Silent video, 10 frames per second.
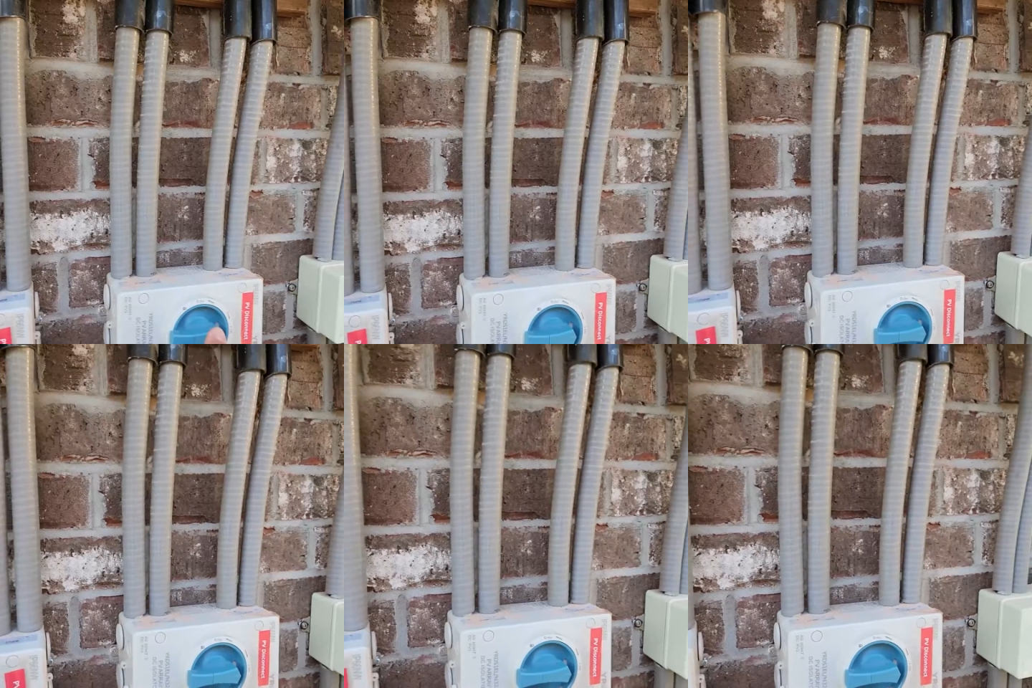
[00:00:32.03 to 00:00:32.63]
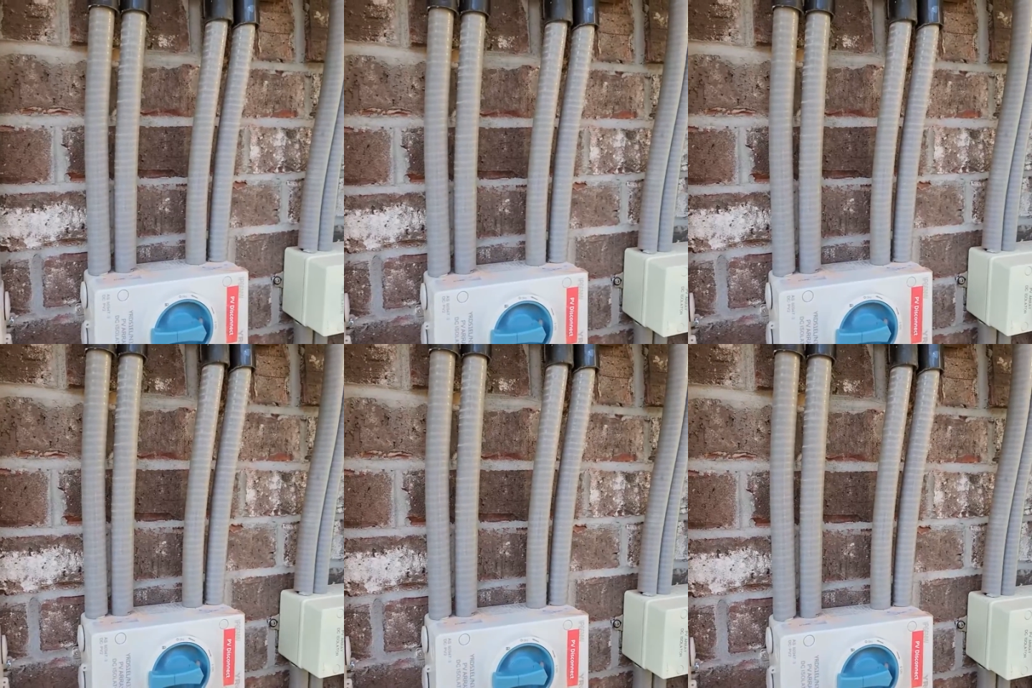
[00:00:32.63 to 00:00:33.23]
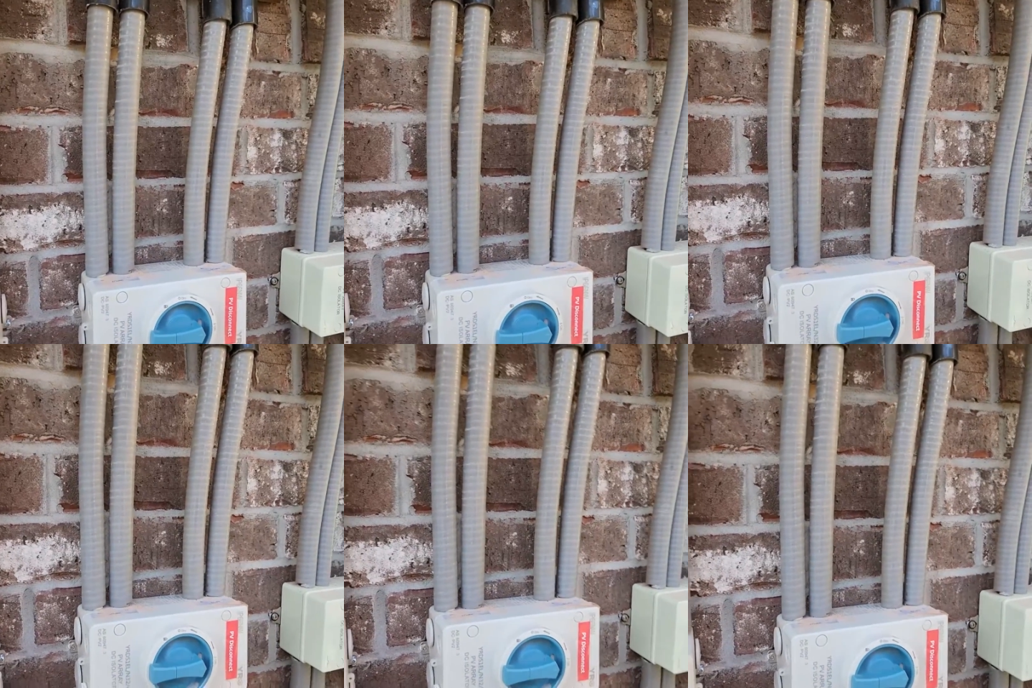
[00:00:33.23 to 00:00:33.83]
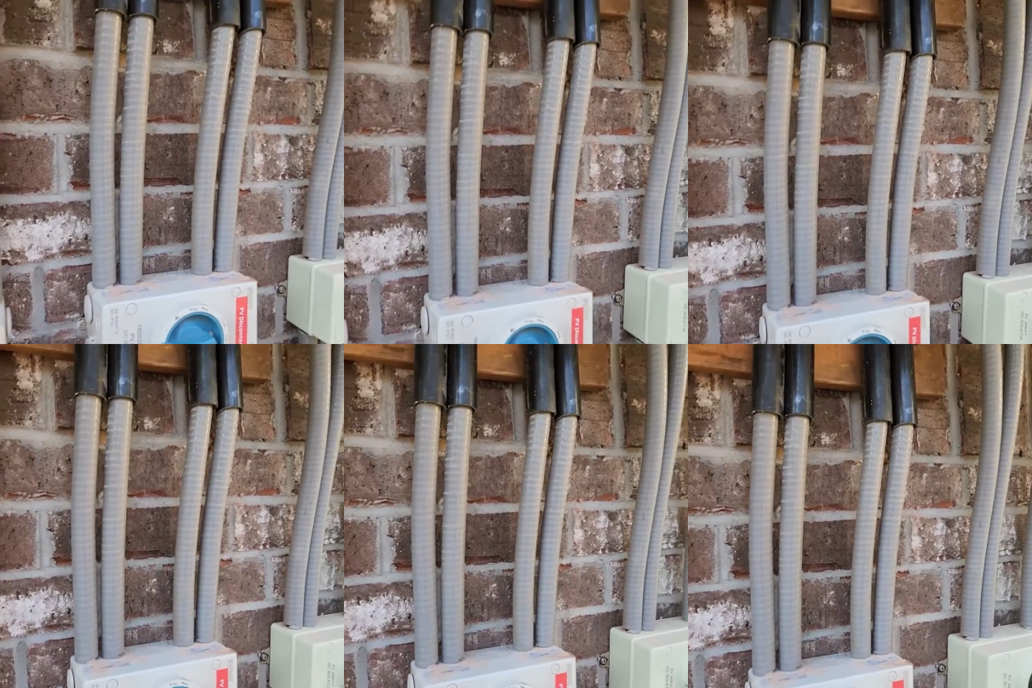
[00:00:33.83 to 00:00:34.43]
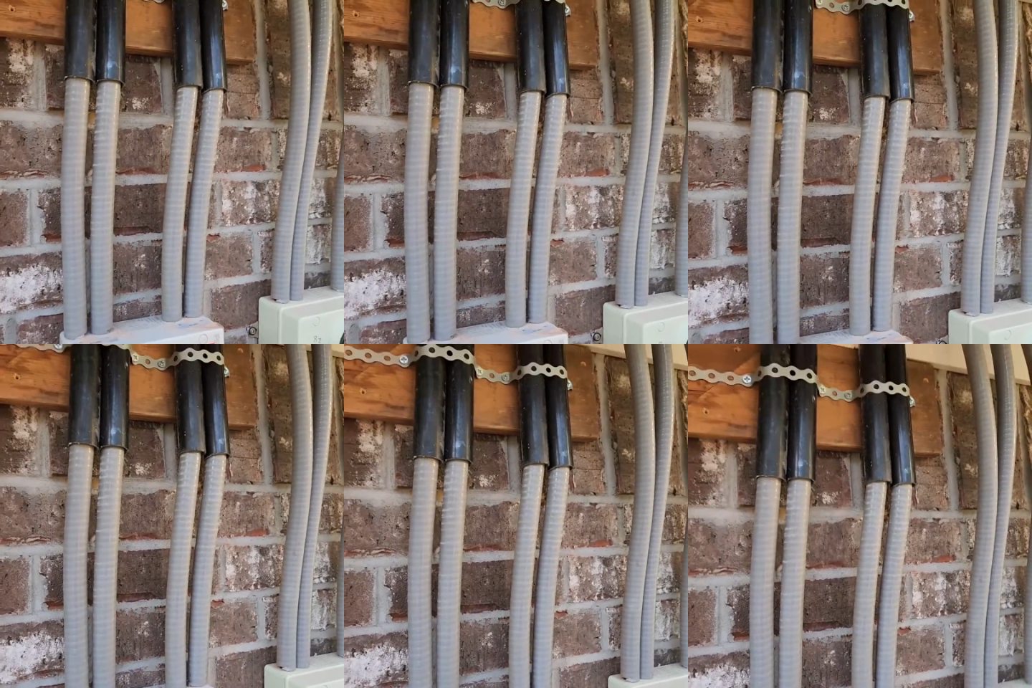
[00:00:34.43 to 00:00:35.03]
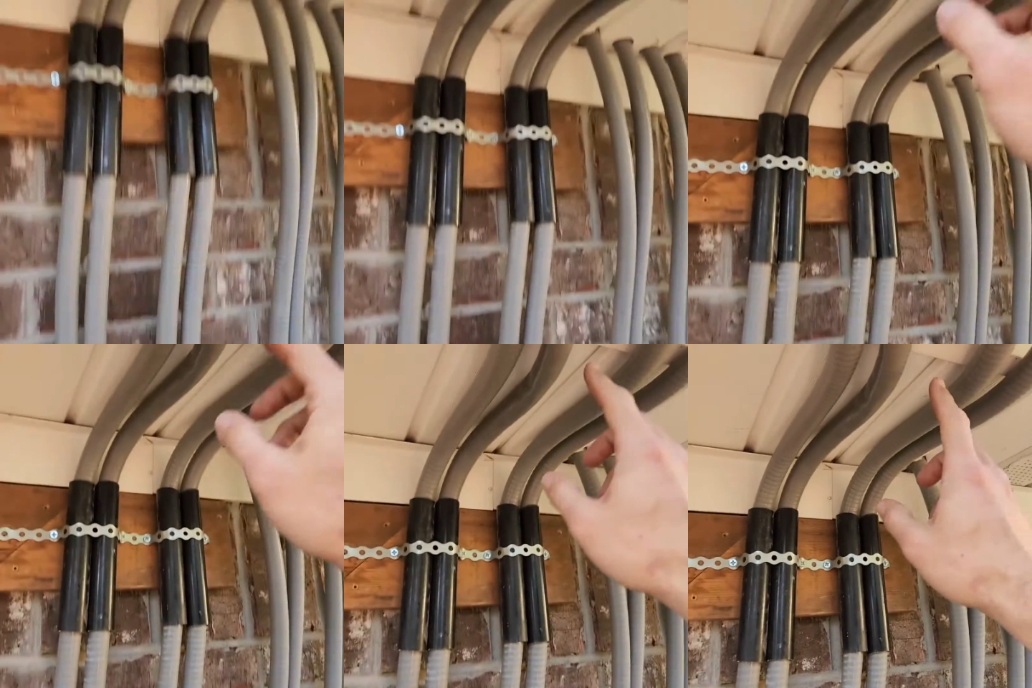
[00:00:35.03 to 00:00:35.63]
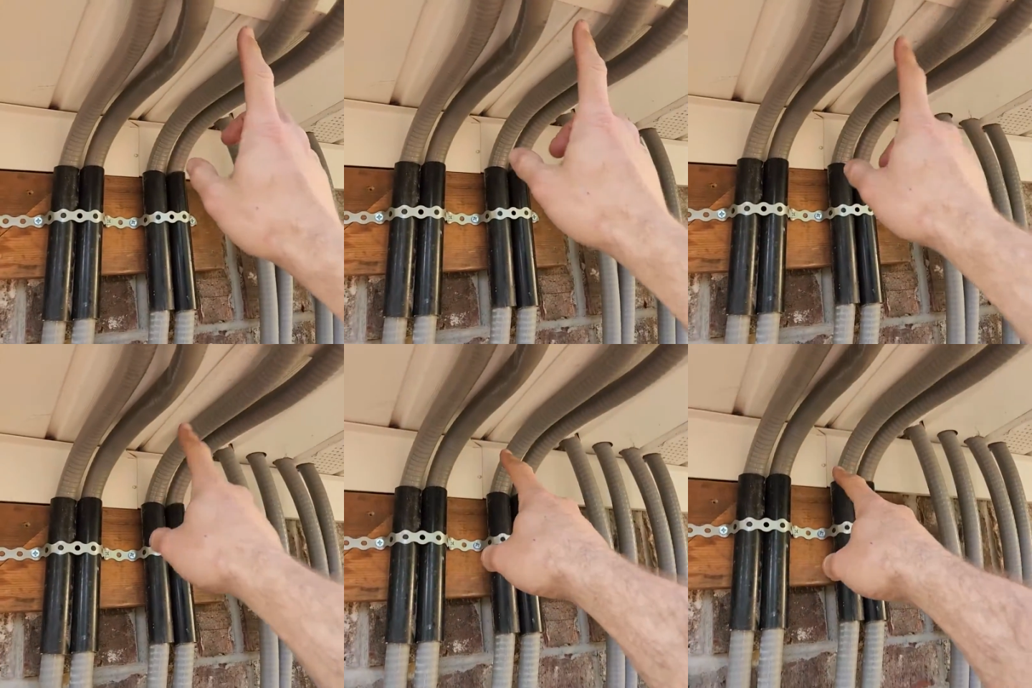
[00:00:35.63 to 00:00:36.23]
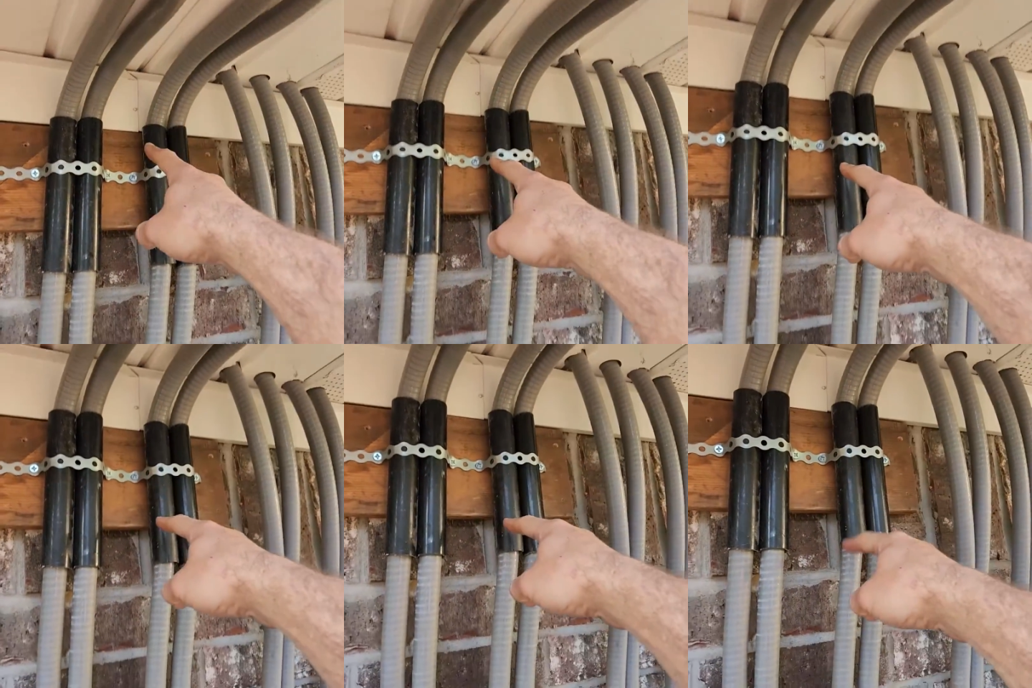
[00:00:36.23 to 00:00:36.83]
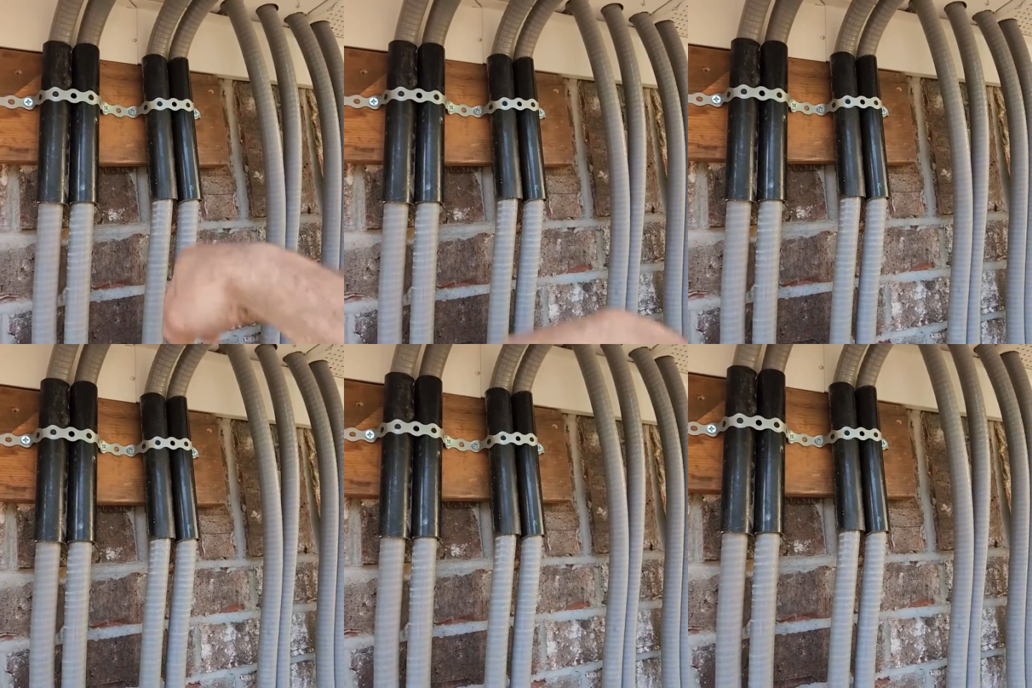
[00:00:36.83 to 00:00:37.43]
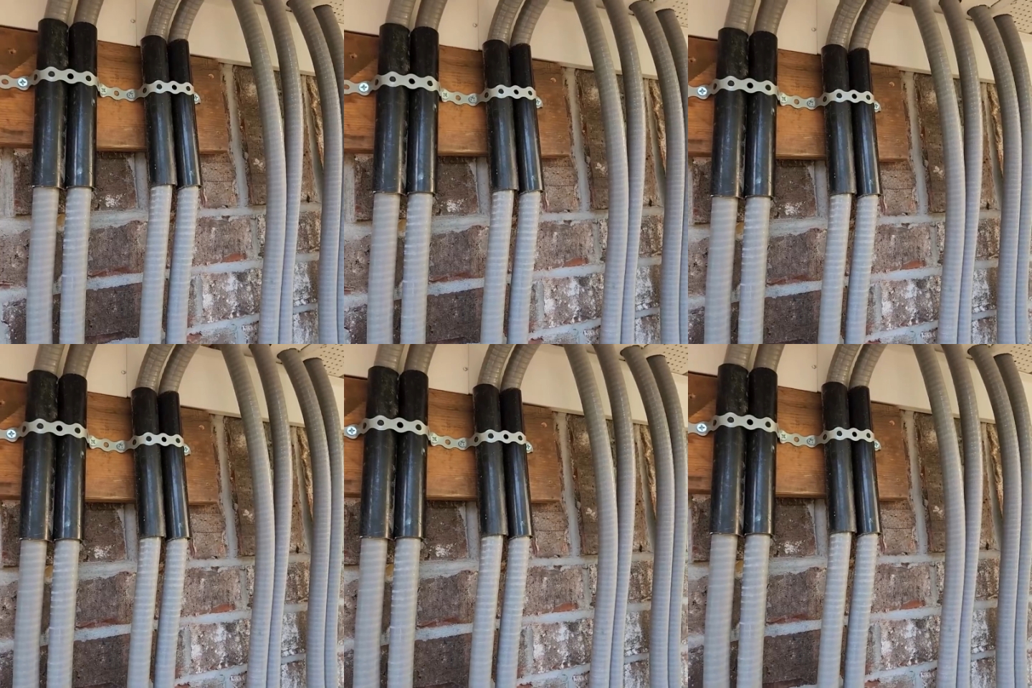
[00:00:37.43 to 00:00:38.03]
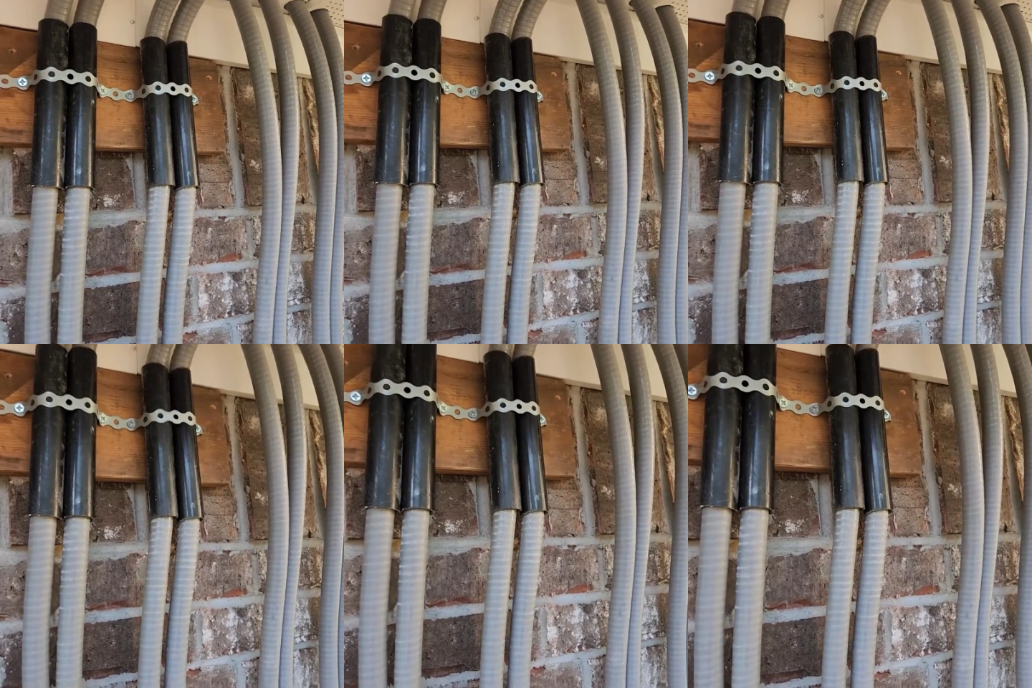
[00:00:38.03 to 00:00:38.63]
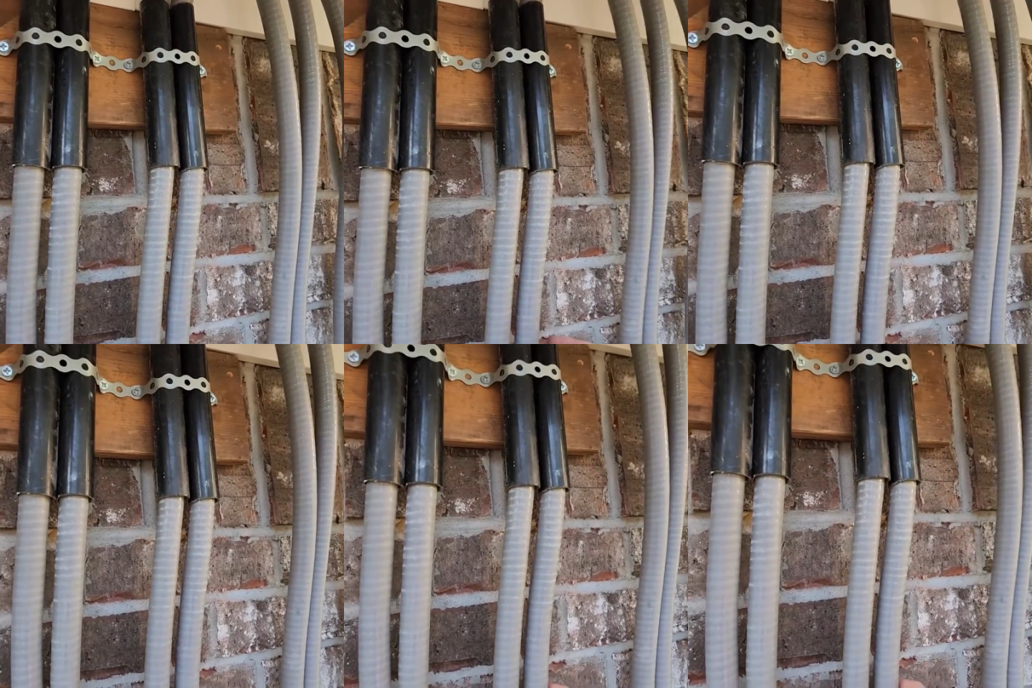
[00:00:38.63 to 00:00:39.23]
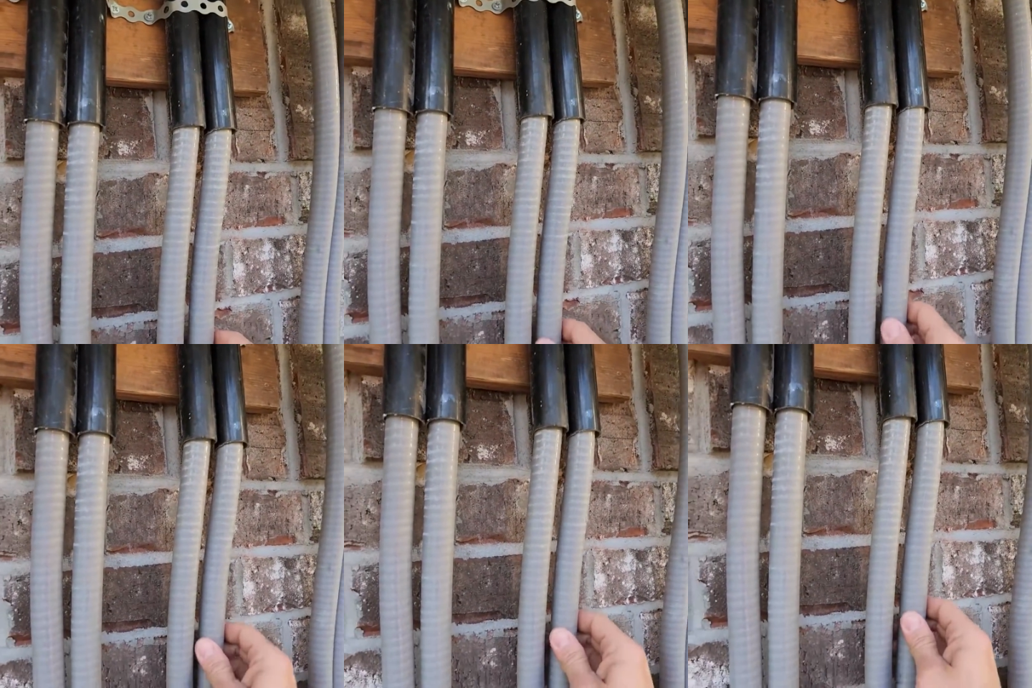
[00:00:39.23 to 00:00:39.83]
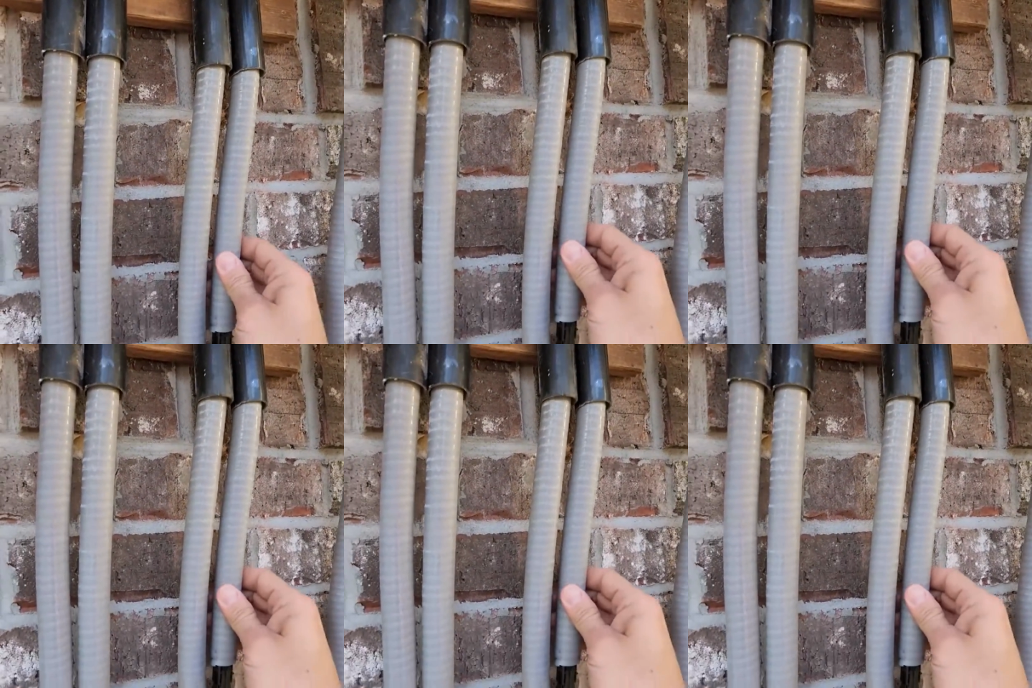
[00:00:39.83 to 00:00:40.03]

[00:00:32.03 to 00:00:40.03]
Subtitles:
[unreadable: no face in view]